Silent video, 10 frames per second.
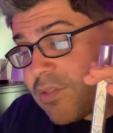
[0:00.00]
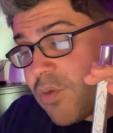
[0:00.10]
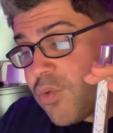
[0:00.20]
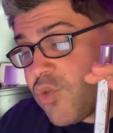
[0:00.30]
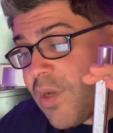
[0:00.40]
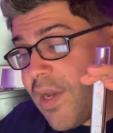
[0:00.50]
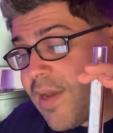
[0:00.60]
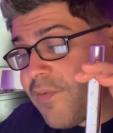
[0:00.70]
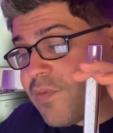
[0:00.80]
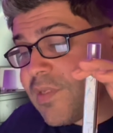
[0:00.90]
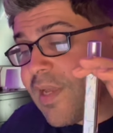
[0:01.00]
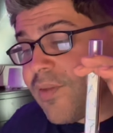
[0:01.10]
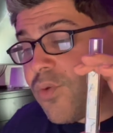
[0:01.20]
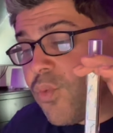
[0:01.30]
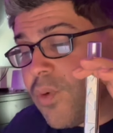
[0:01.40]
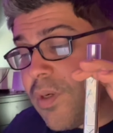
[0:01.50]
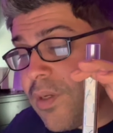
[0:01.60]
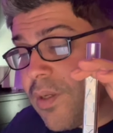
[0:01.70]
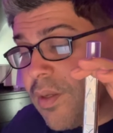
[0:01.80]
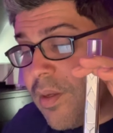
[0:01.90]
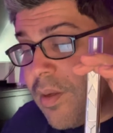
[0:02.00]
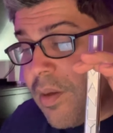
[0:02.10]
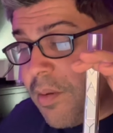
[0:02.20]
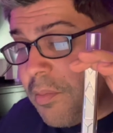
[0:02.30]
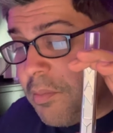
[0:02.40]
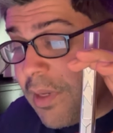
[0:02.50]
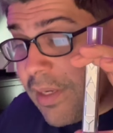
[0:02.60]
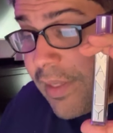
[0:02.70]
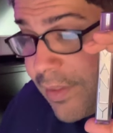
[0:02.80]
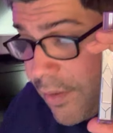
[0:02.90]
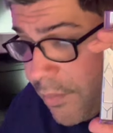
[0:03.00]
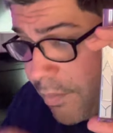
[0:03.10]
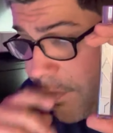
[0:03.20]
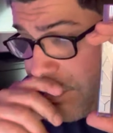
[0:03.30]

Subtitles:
notes, you have Sandalwood Millenium,